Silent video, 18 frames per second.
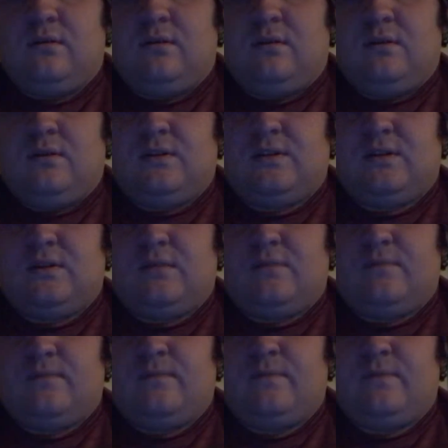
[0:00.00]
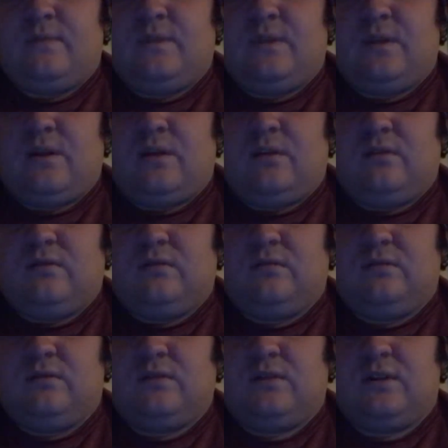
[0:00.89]
Let's see, no,
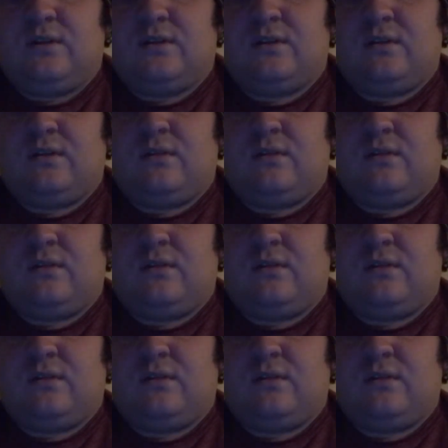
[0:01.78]
okay, so,